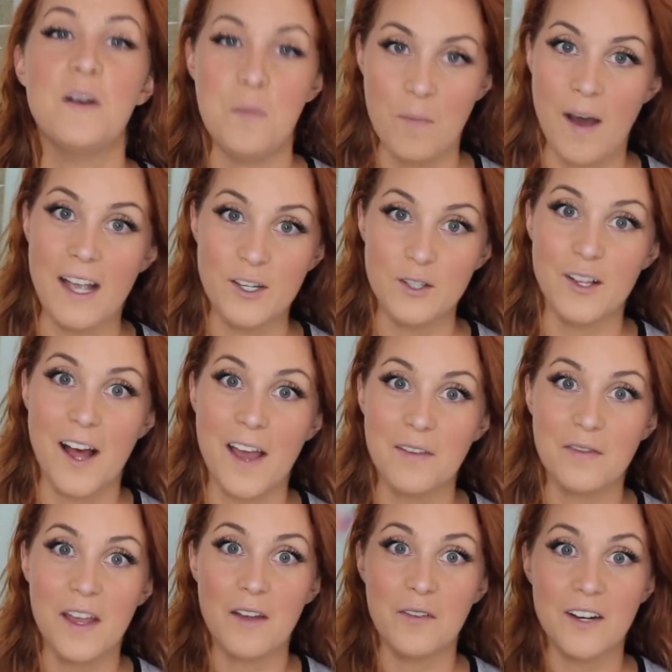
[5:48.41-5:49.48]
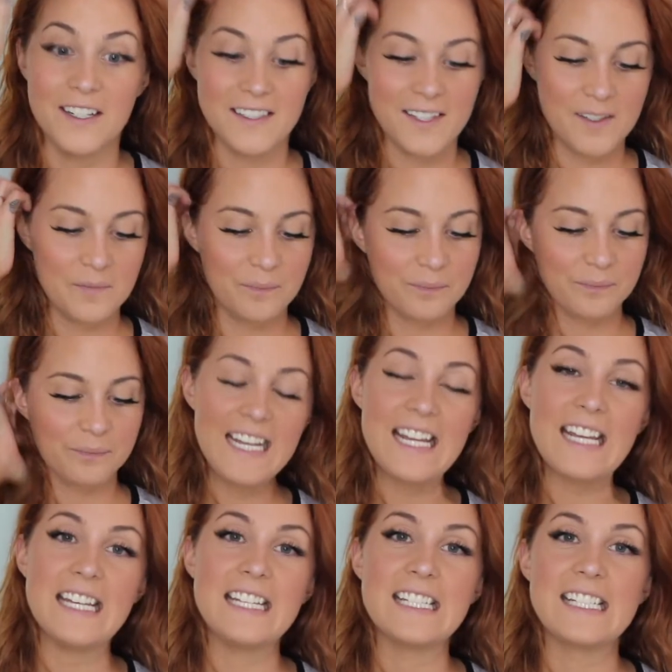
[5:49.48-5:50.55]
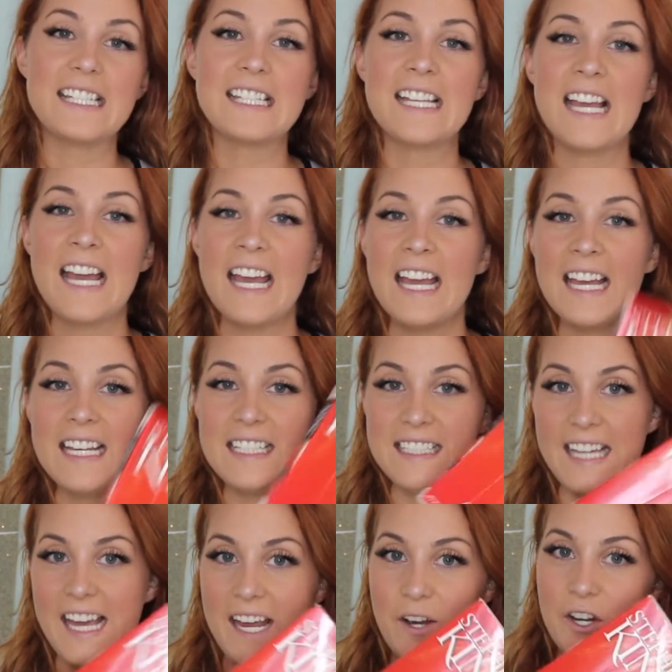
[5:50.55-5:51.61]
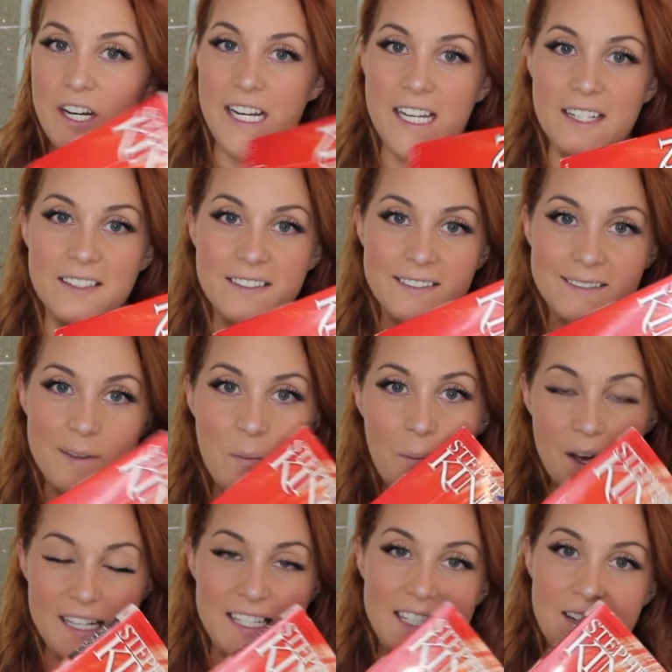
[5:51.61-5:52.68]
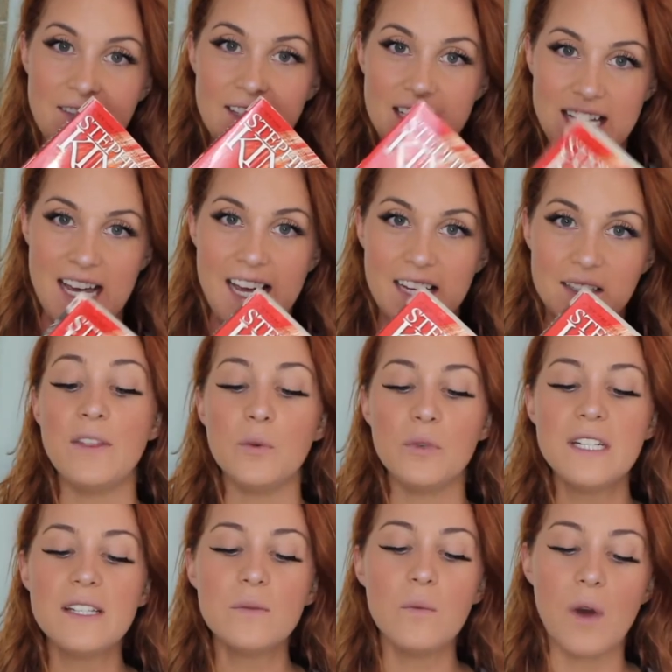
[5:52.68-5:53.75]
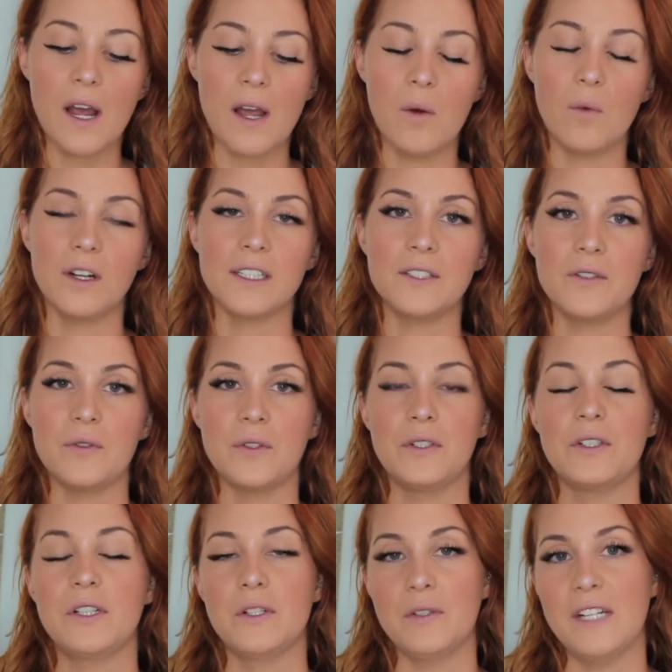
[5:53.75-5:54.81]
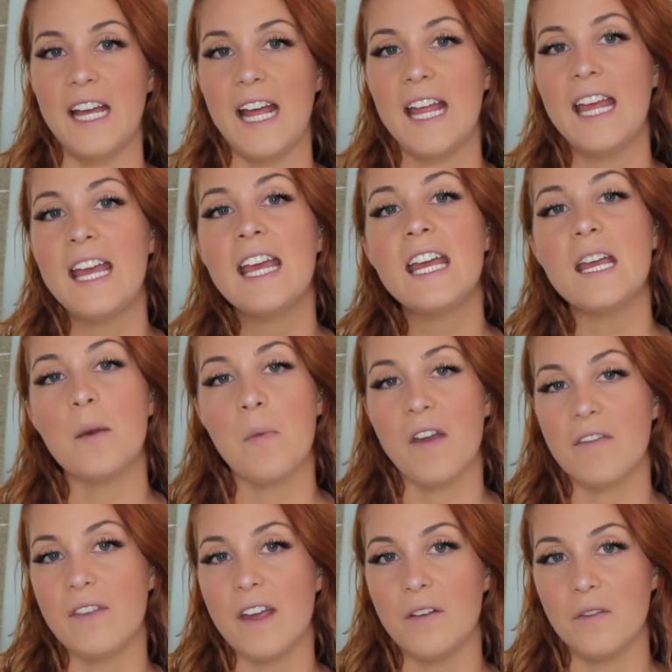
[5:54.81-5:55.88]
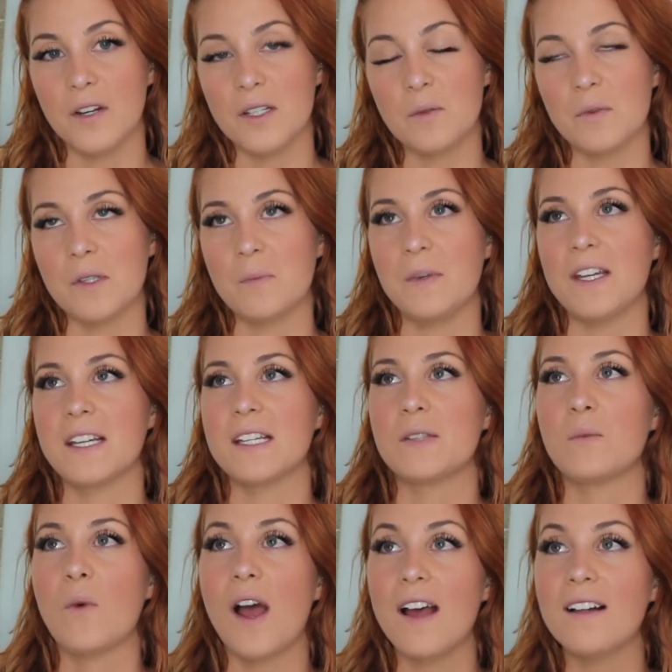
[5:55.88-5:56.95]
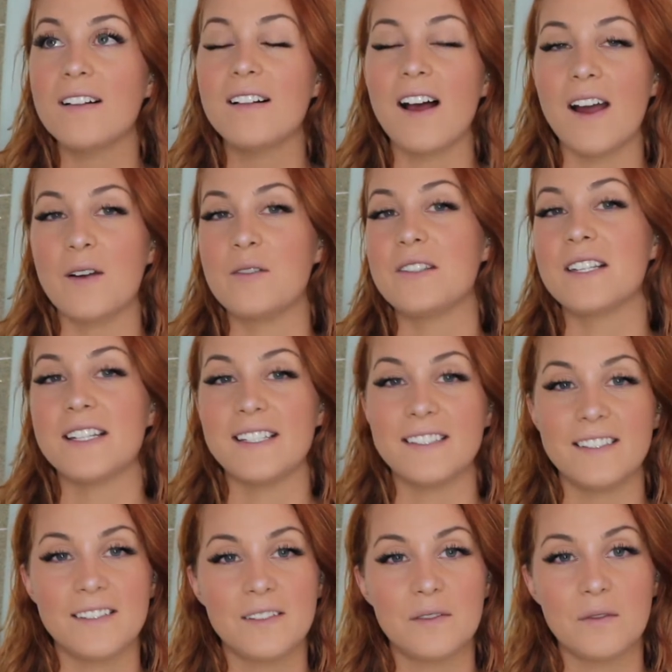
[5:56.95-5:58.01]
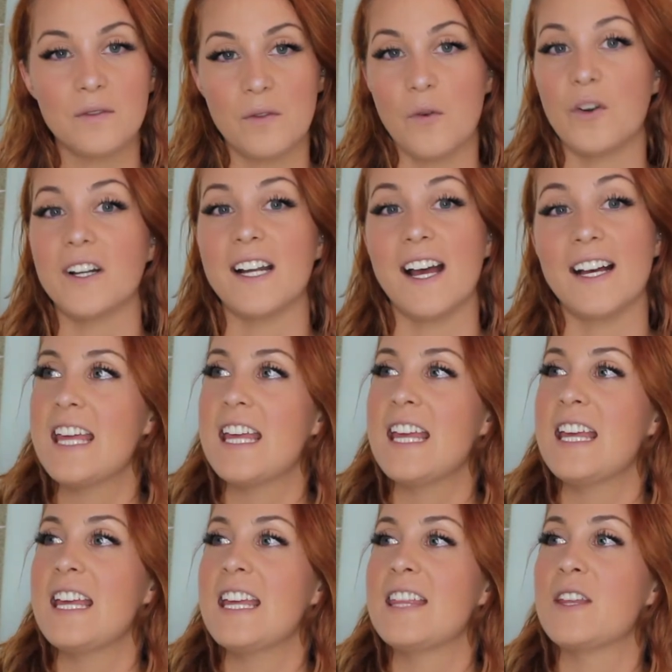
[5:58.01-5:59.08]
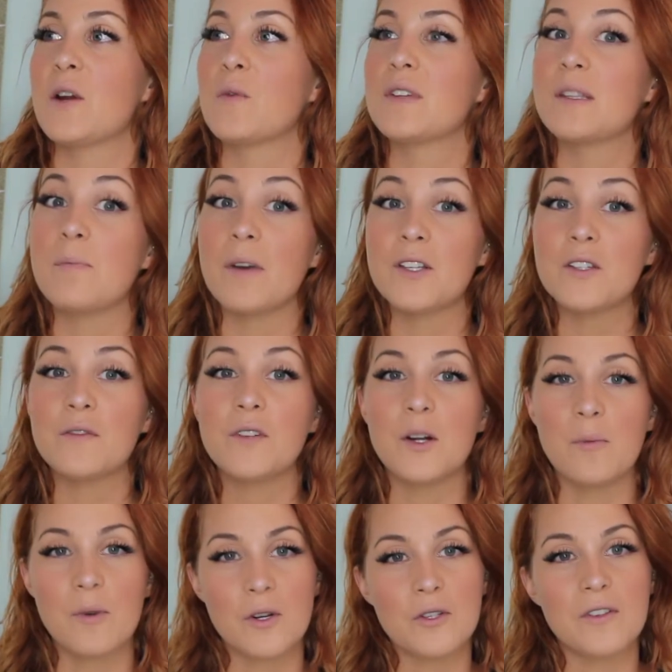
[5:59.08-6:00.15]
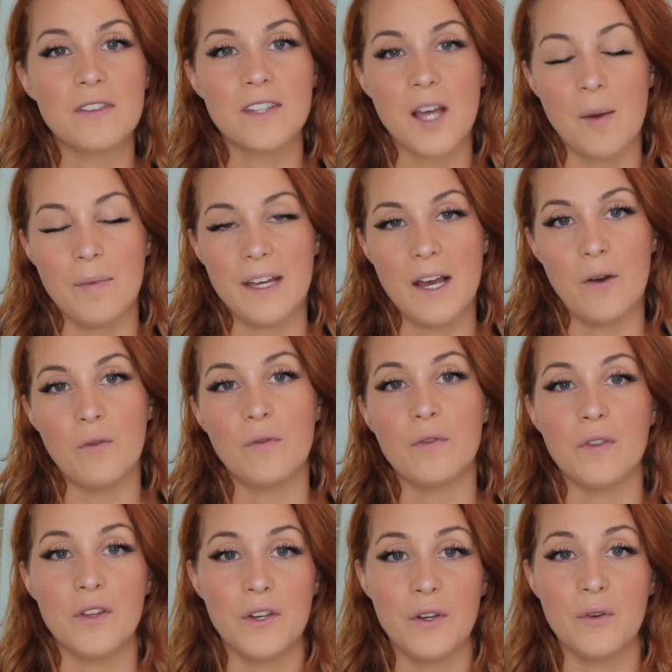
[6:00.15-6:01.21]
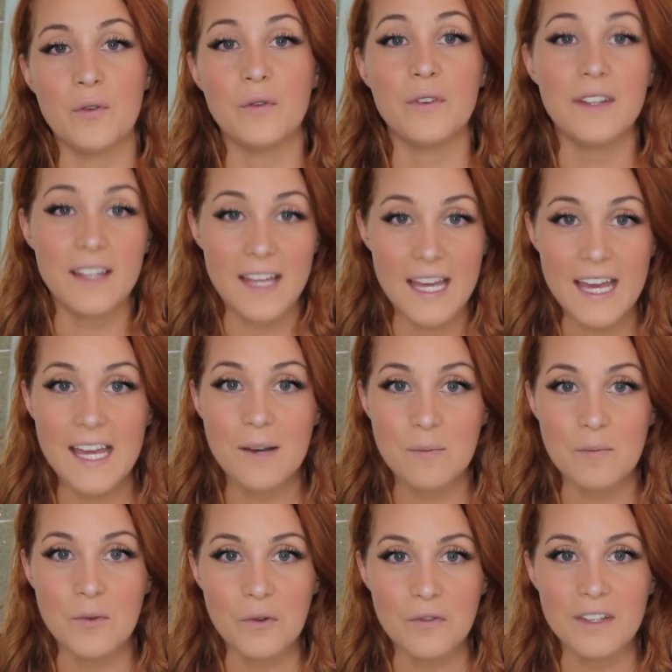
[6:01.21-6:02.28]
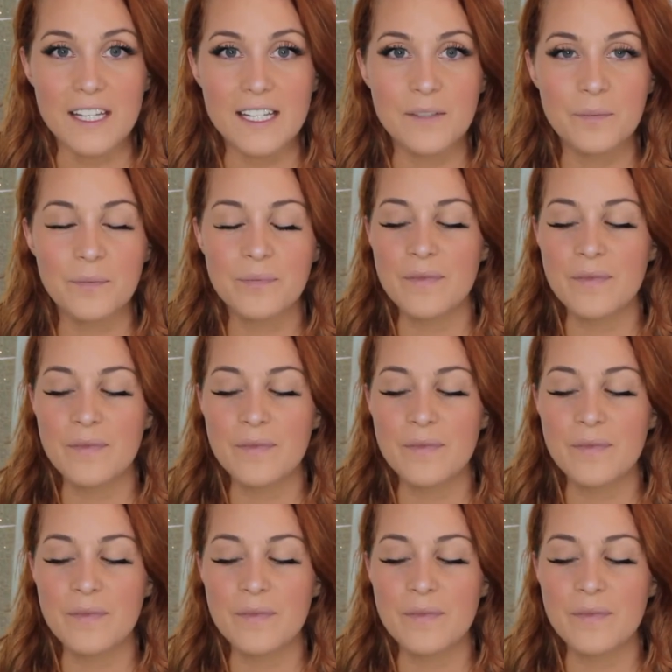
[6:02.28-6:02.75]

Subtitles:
my July favorites. It is Carrie by Stephen King. The reason why I wanted to include it in my favorites was because while I was in Florida, there was a bunch of commercials coming out for the new It movie,